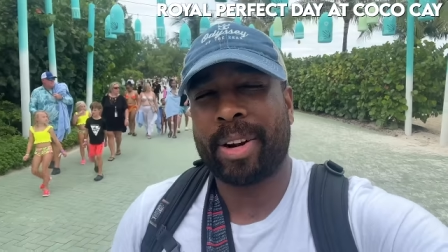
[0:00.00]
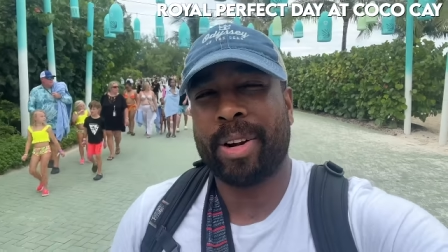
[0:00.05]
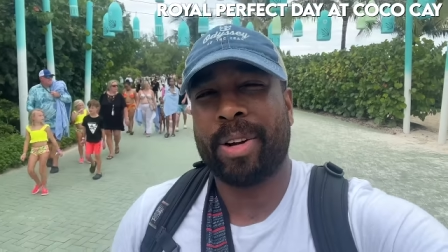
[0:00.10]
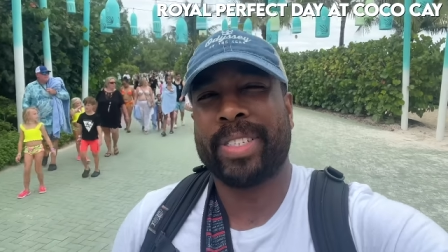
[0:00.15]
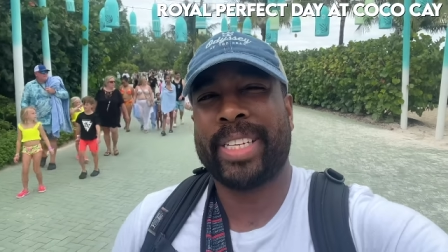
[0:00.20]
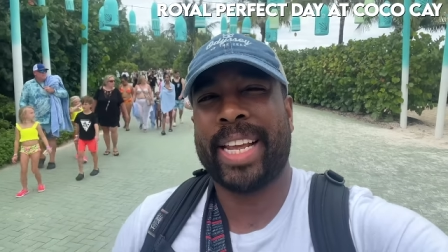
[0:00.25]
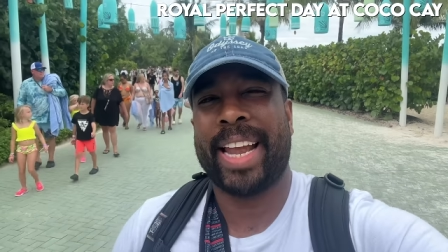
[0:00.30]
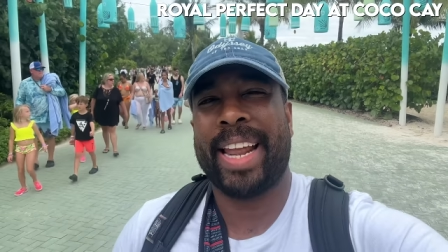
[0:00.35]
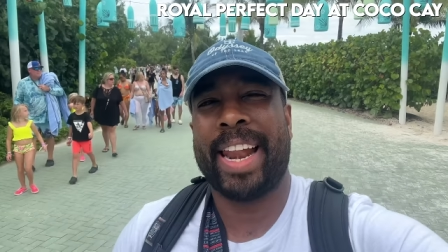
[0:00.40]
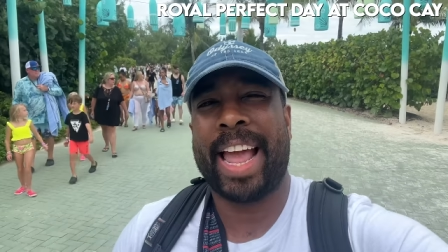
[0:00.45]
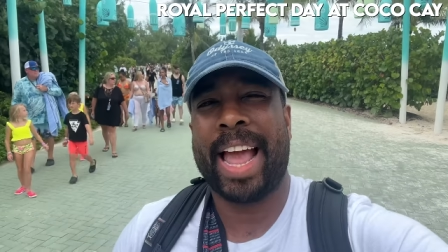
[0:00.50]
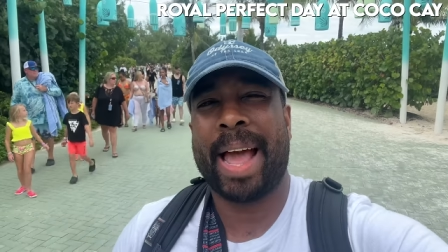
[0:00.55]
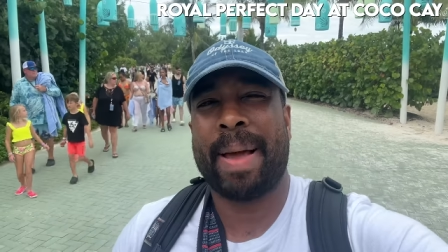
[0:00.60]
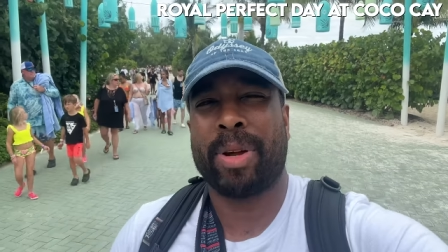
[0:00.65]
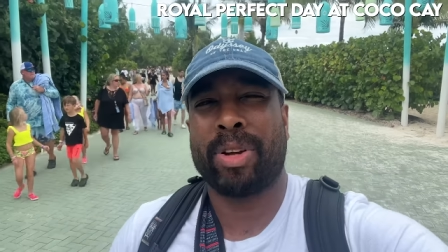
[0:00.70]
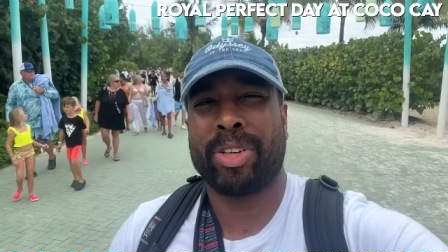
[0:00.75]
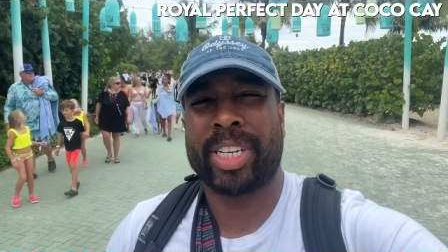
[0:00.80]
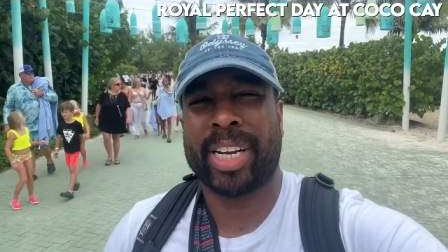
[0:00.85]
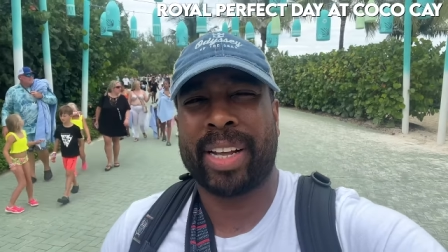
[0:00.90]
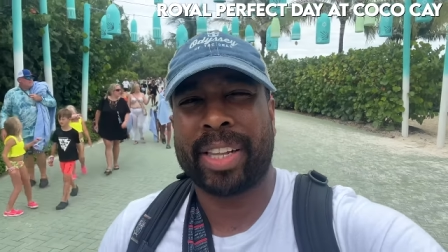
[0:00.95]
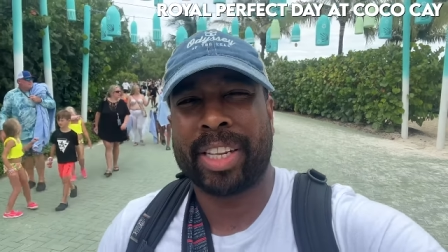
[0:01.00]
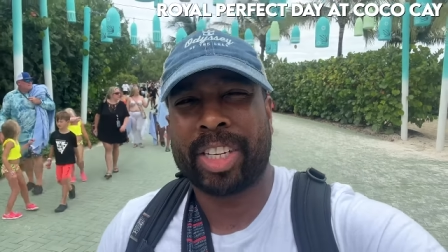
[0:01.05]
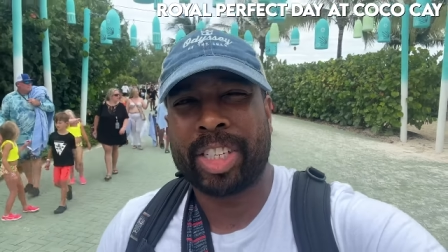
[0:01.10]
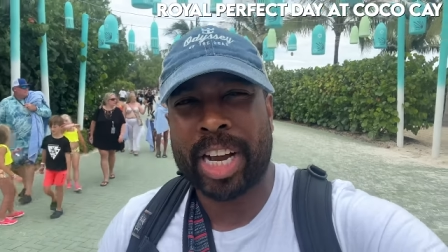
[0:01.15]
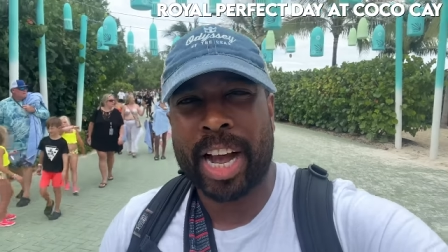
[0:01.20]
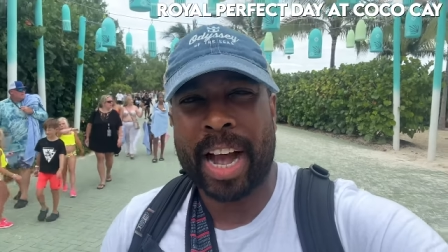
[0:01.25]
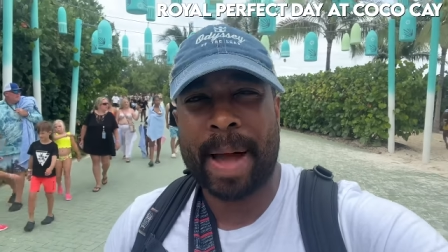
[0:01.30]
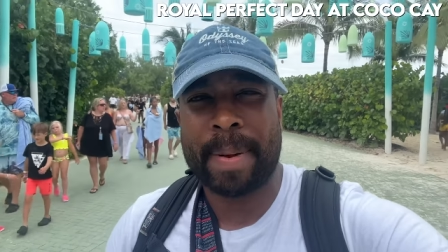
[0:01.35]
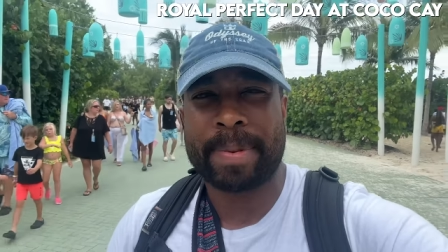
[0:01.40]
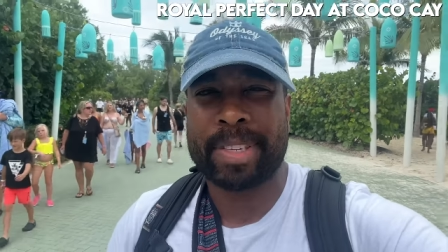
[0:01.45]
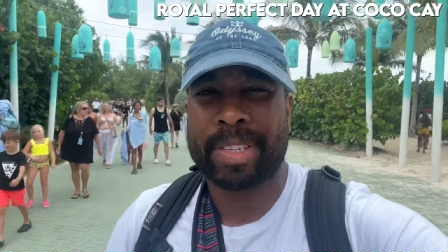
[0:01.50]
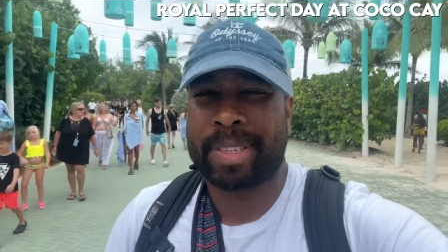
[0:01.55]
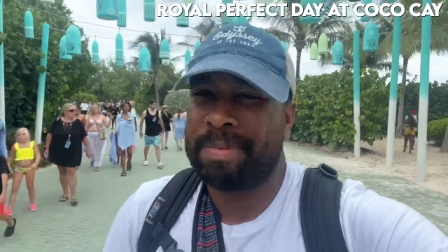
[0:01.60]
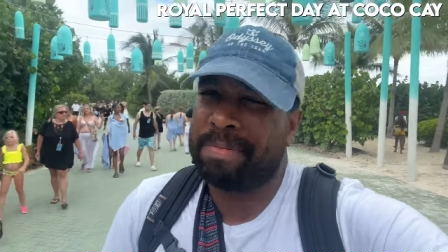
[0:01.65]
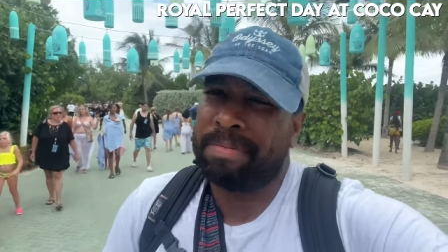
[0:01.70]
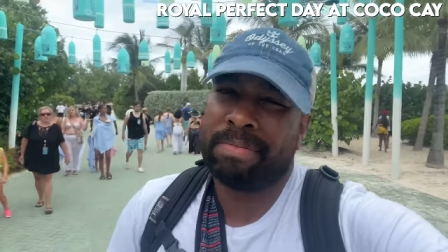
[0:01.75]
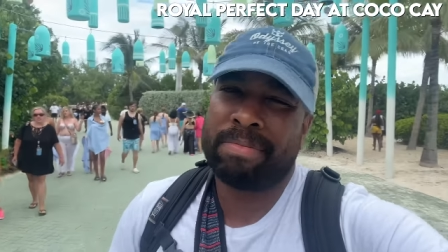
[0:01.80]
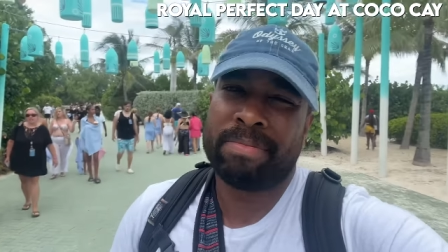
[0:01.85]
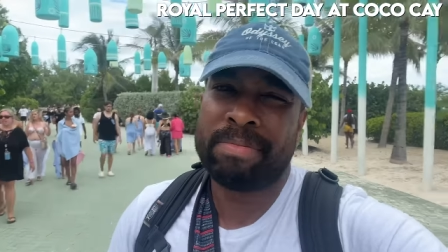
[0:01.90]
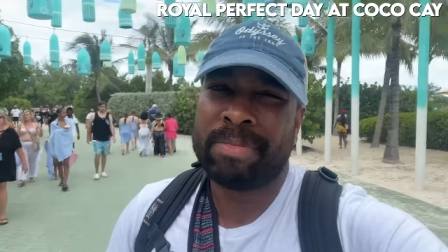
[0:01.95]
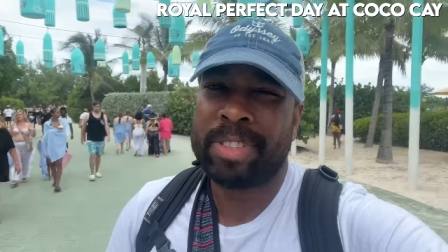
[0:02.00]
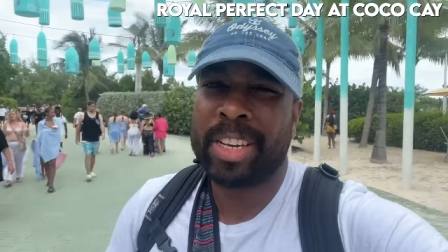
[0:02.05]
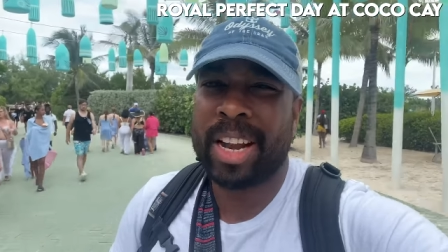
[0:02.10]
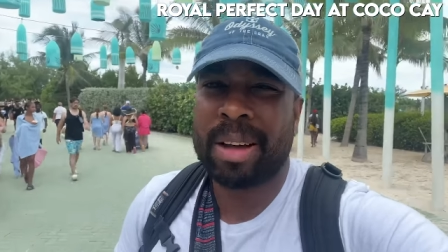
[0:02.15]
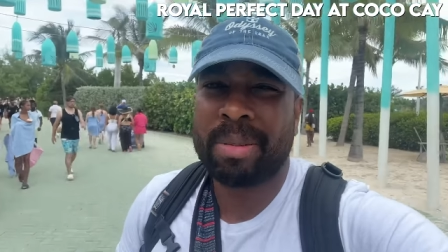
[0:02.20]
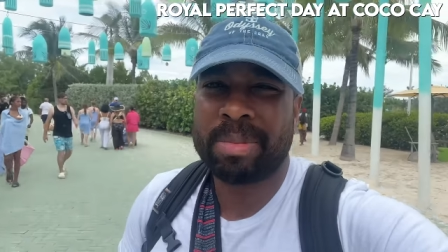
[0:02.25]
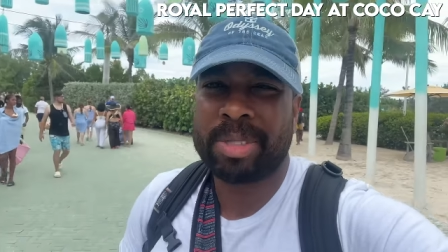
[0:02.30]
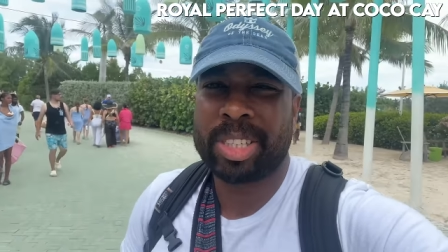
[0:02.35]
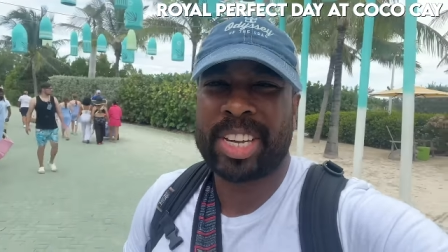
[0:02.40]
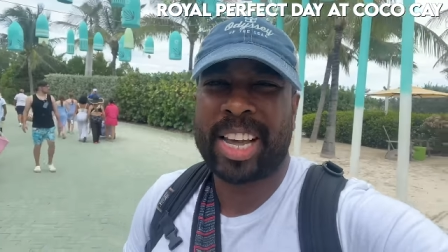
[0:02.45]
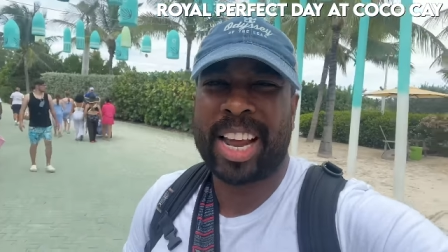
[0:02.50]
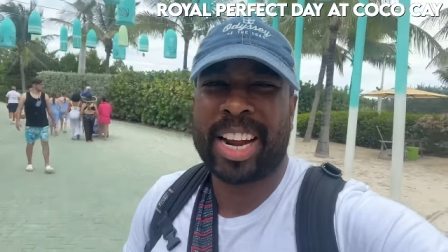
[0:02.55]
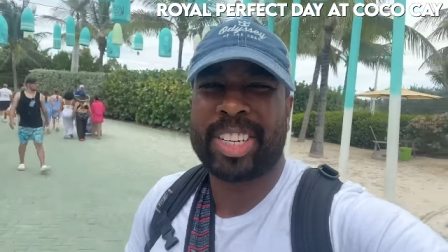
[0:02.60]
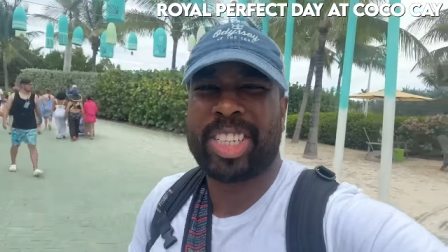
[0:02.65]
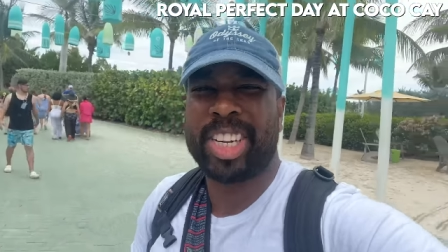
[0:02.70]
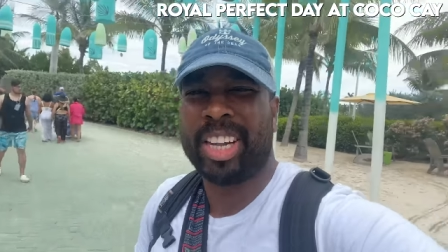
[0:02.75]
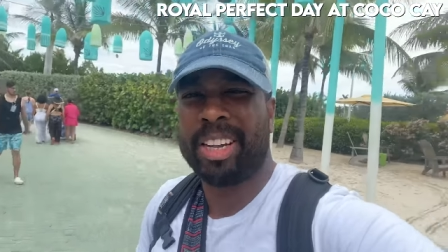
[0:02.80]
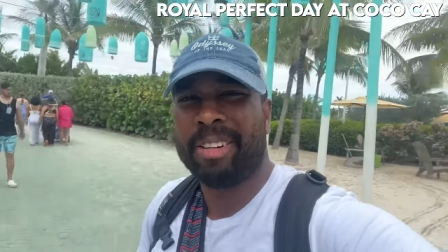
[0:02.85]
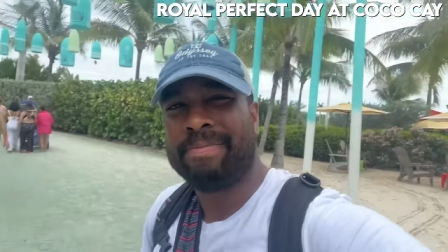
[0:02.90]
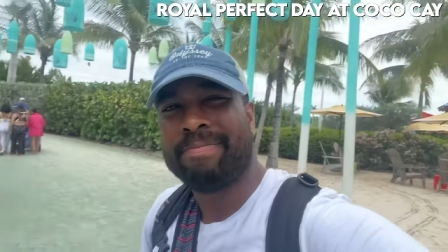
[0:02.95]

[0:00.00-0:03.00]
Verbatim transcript: know, take a nap, go check out the shops, you know, just kind of chilling.